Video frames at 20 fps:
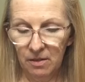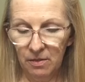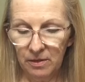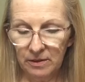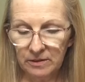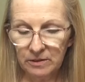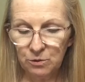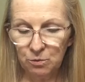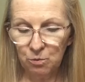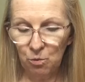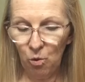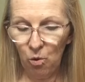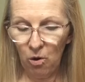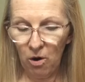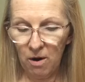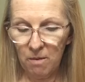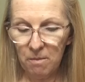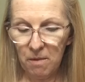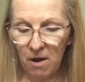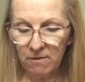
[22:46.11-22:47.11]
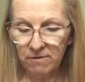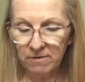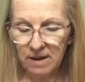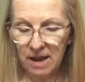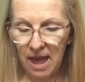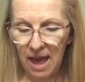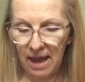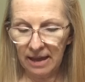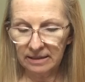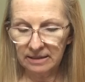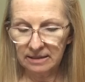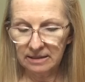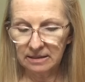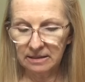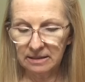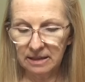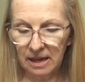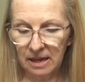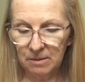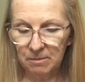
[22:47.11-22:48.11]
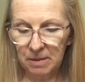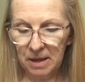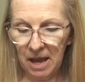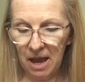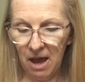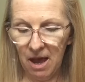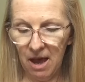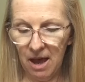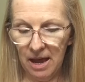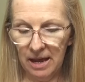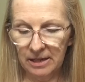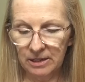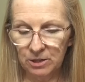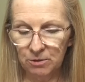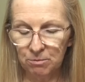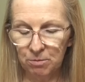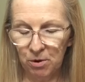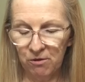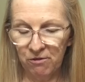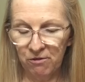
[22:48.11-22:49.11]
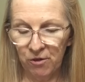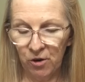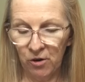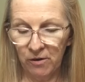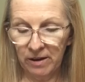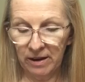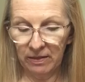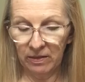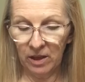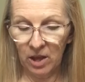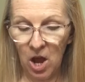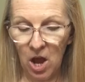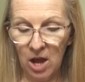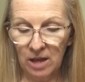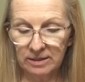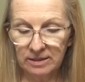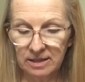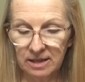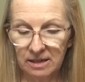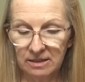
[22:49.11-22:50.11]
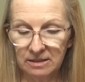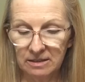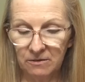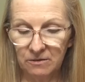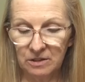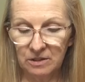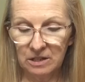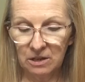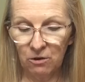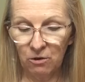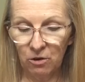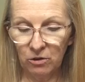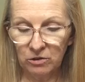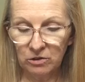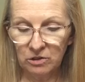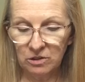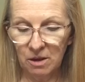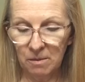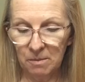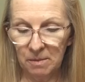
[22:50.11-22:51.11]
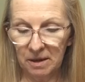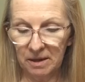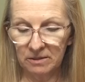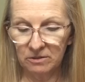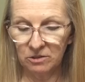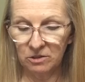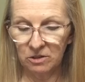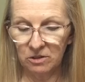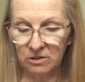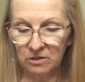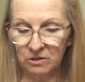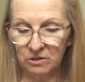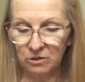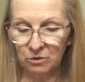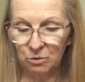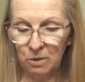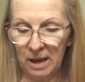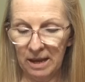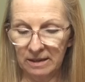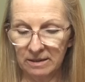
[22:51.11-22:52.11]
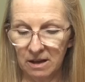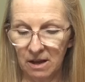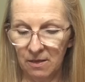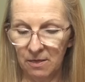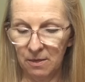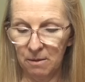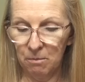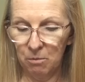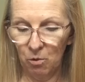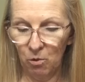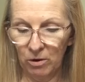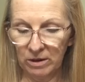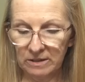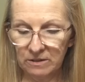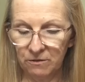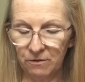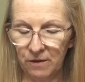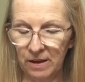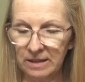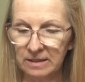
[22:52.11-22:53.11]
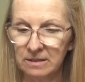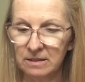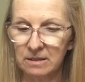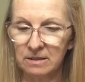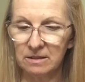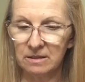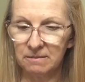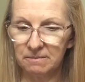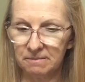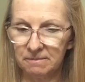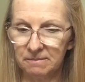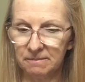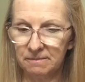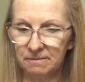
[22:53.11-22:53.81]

The swarm of gnats stayed behind, preferring the contents of Zero's stomach to the sweat on the boys' faces.